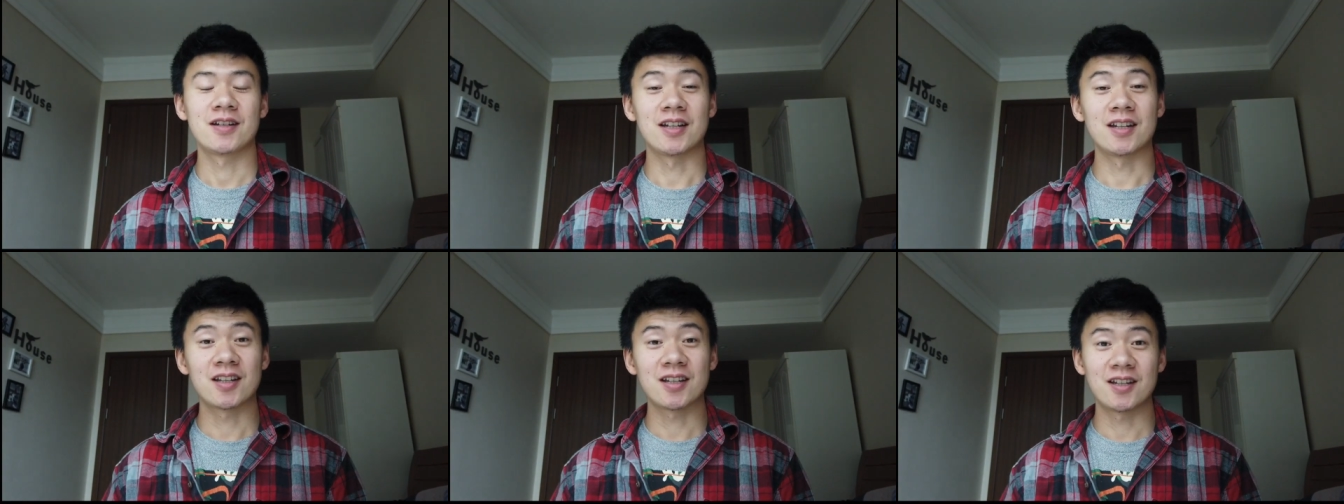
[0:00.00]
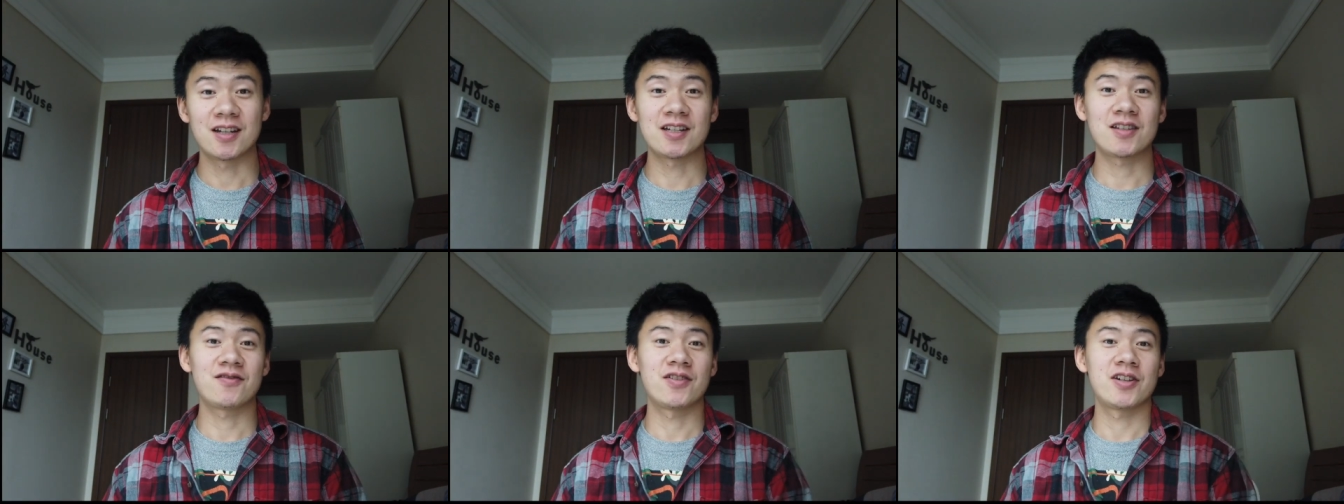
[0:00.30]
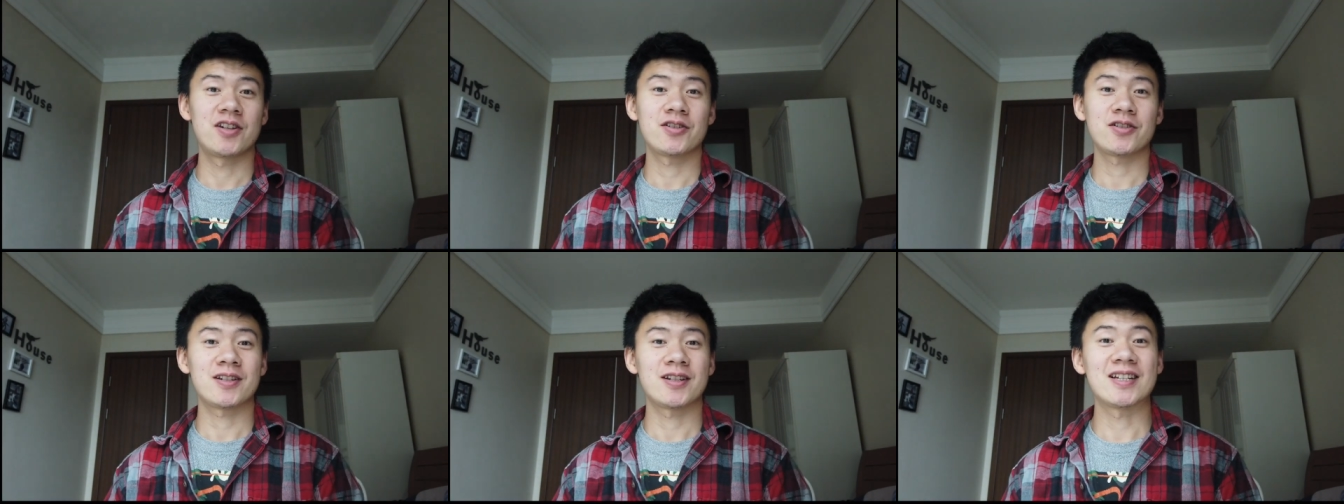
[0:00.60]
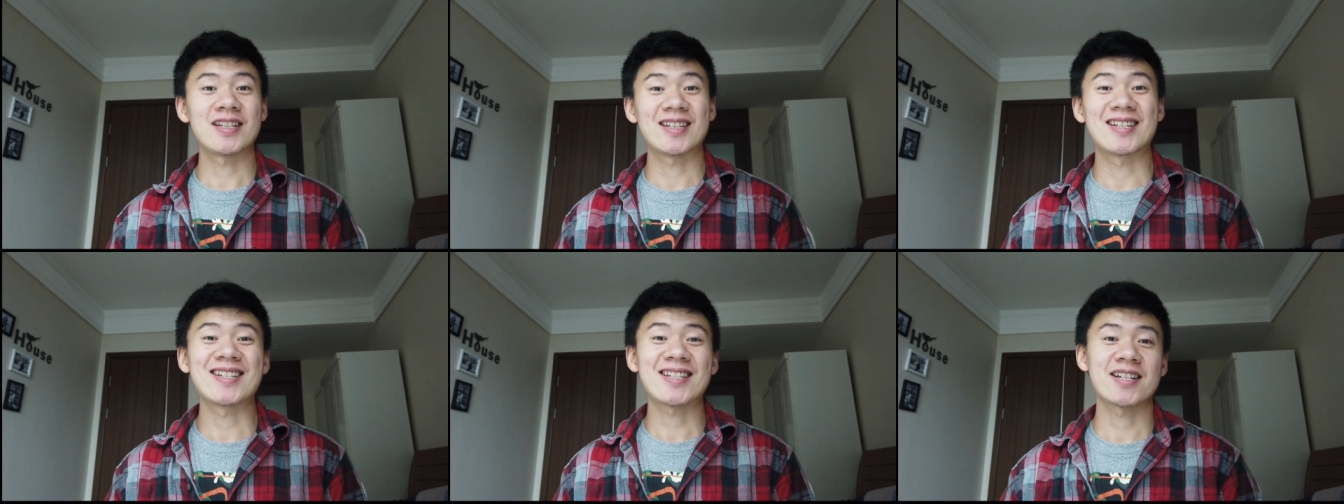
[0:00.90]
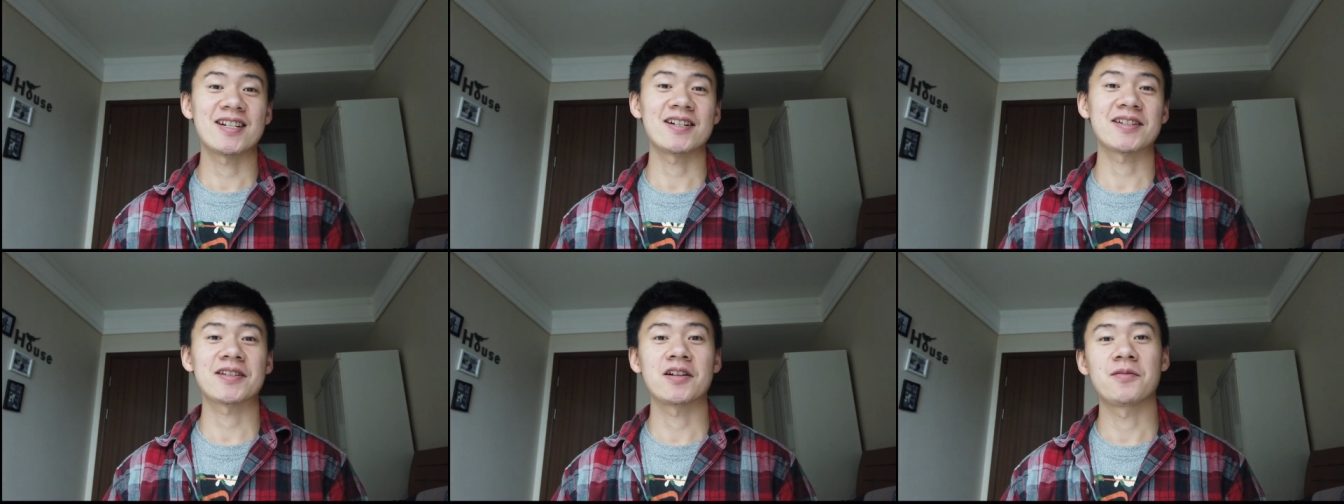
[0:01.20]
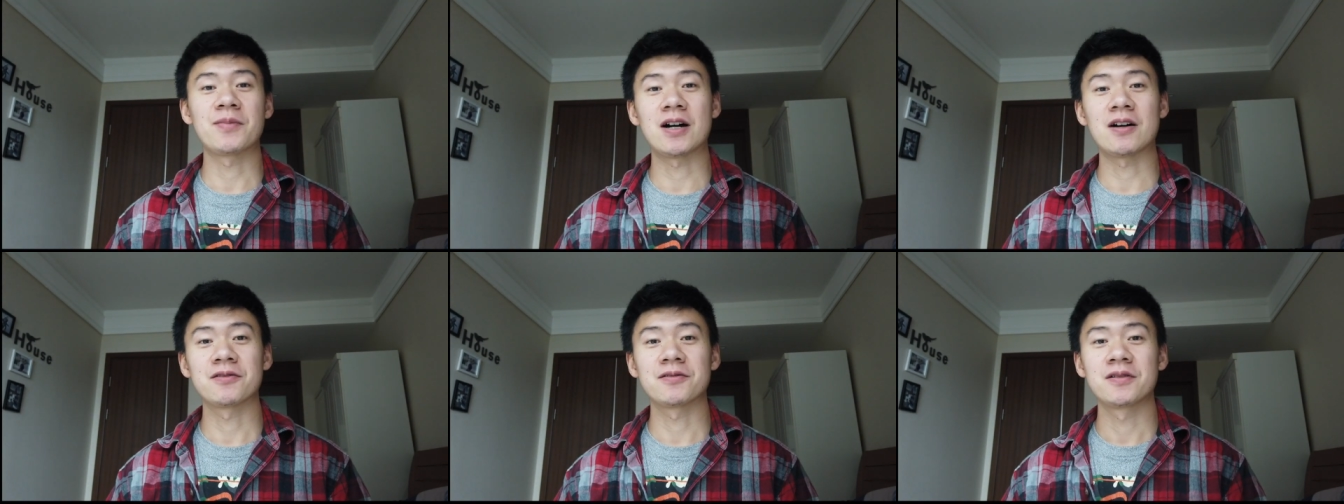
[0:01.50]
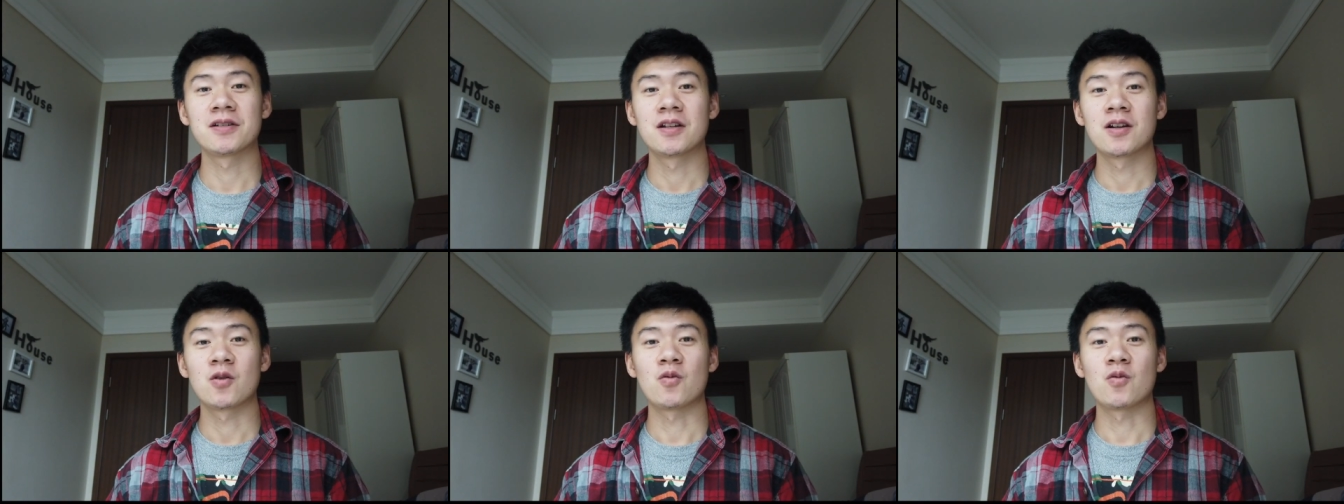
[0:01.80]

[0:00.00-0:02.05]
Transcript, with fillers: In today's videos, let's discuss about